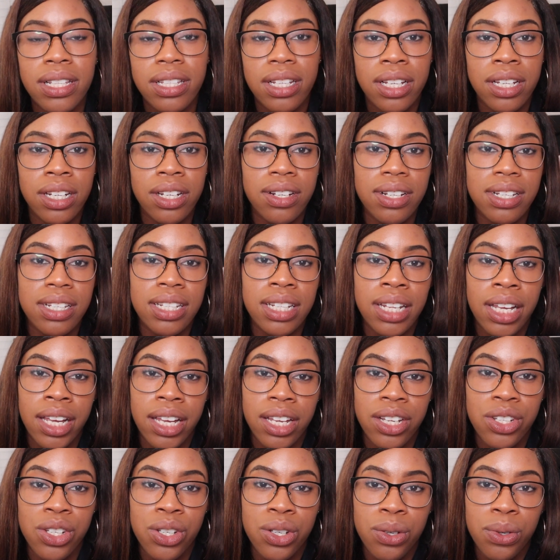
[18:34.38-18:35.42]

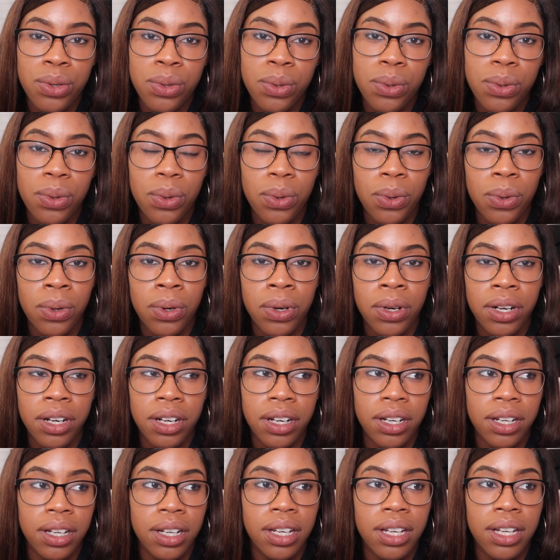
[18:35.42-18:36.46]
understand you or
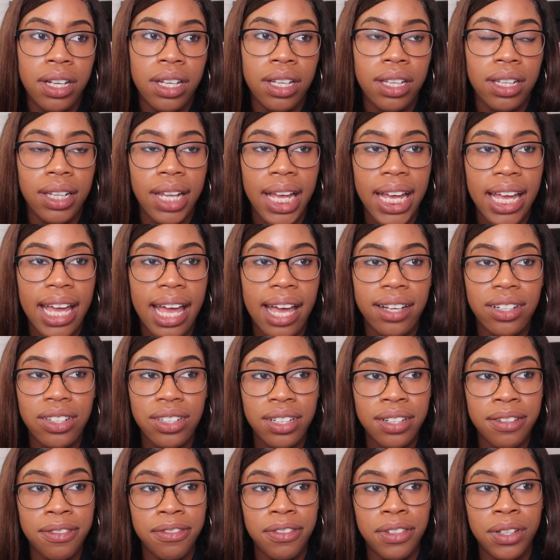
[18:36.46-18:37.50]
like
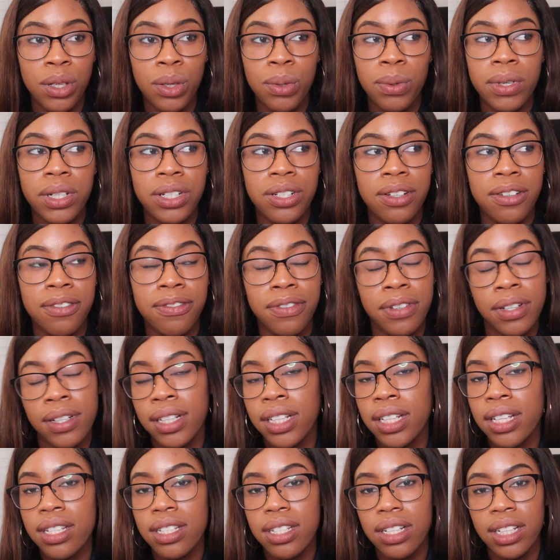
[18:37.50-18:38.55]
actually feel what you're
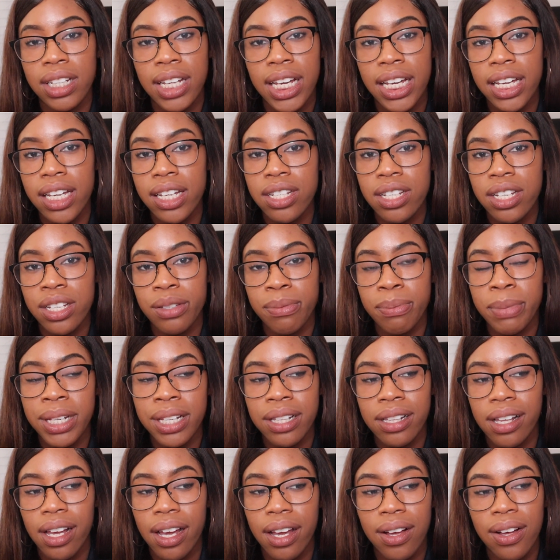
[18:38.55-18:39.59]
feeling. So they can just
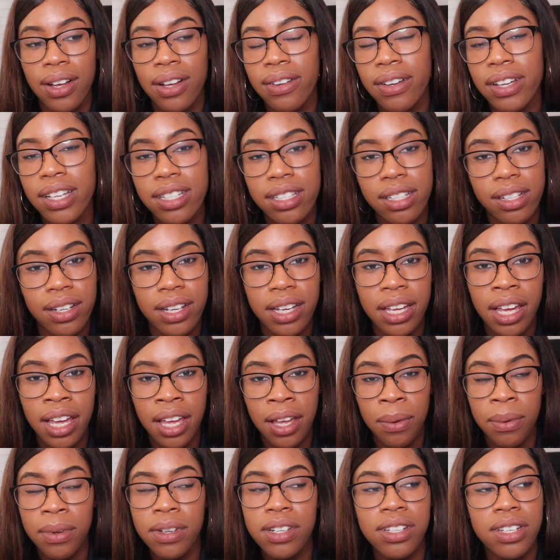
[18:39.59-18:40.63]
be like, oh, it's
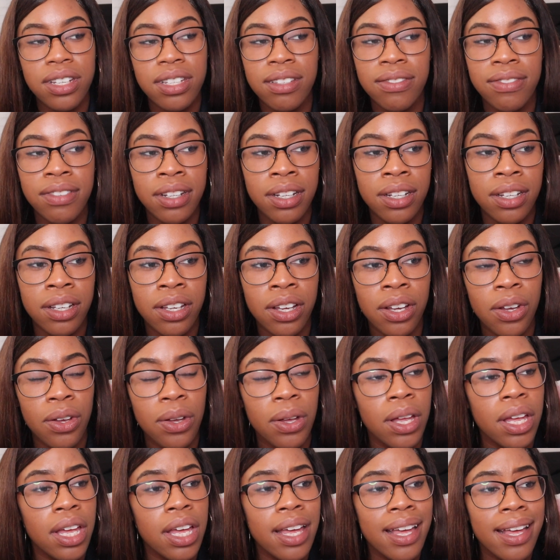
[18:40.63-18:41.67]
okay, we just finna go
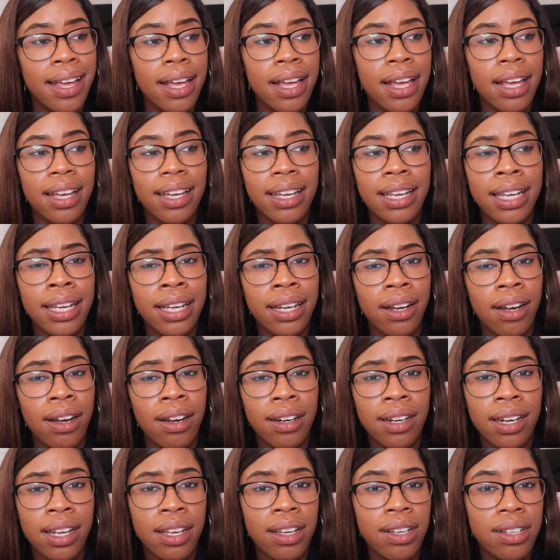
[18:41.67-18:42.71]
get
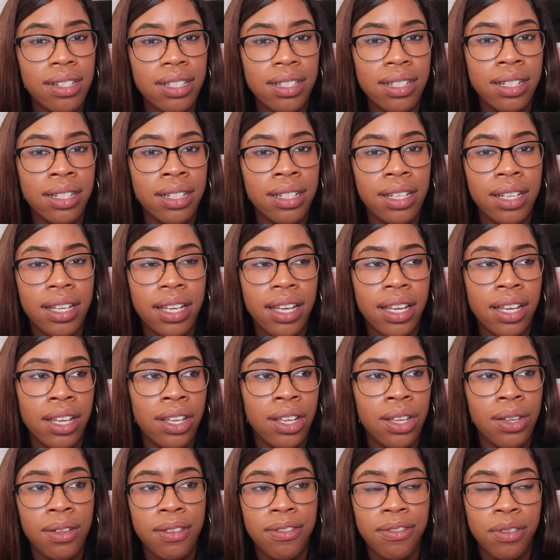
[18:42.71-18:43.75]
our nails done and
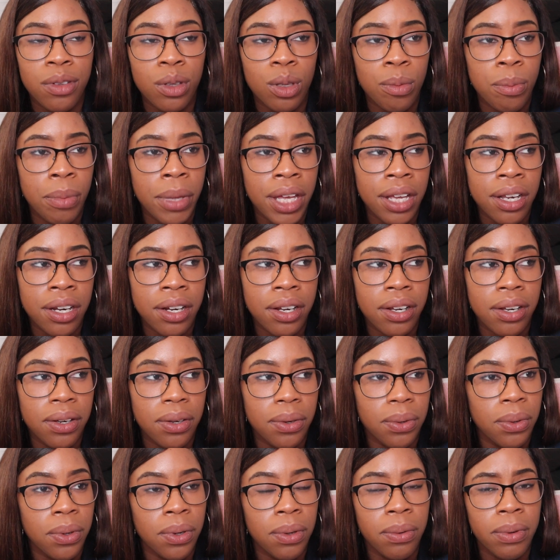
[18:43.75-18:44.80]
you'll feel better
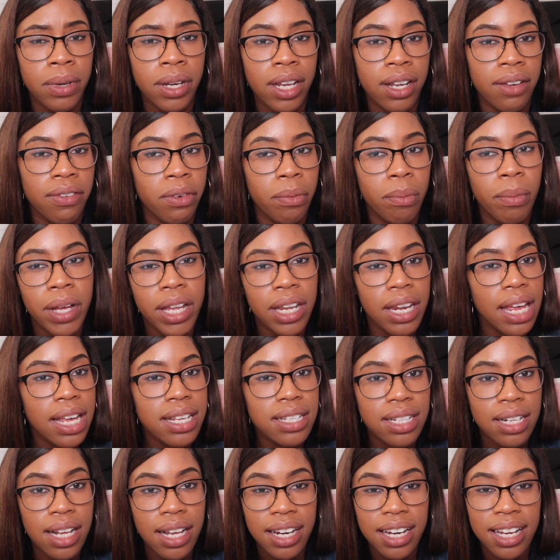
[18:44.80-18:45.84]
or whatever. But
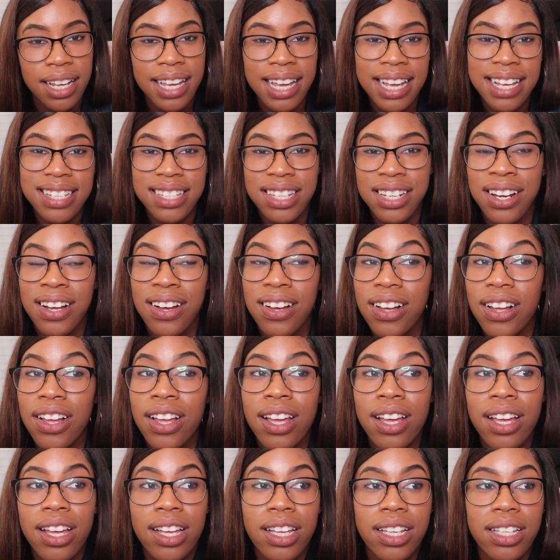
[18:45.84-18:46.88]
that's not the case at all.
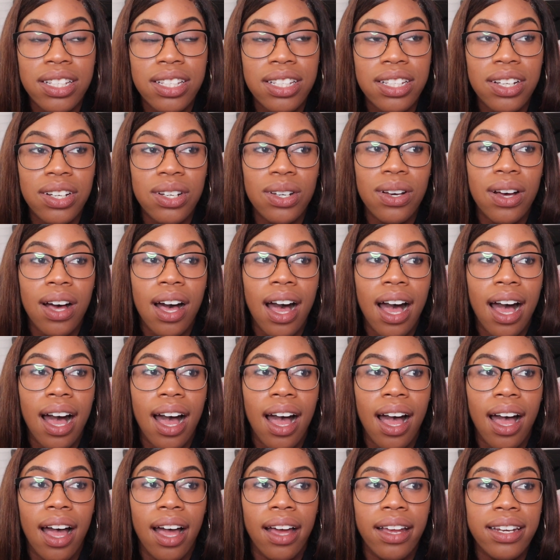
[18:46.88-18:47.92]
So
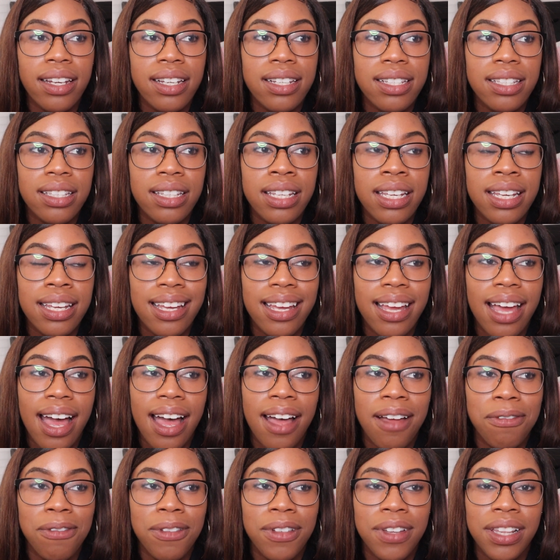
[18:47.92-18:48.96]
honestly,
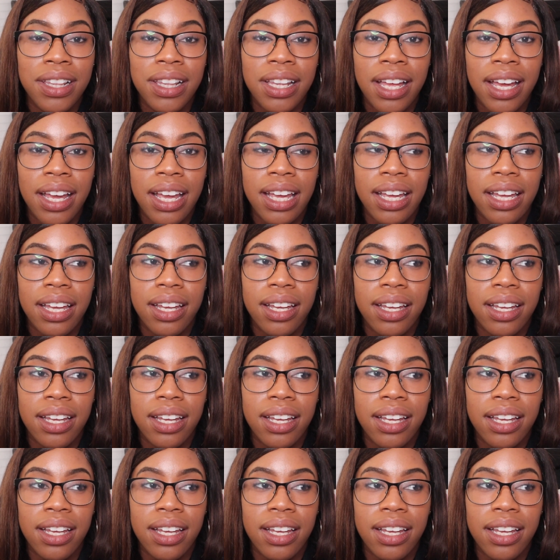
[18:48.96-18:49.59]
I feel like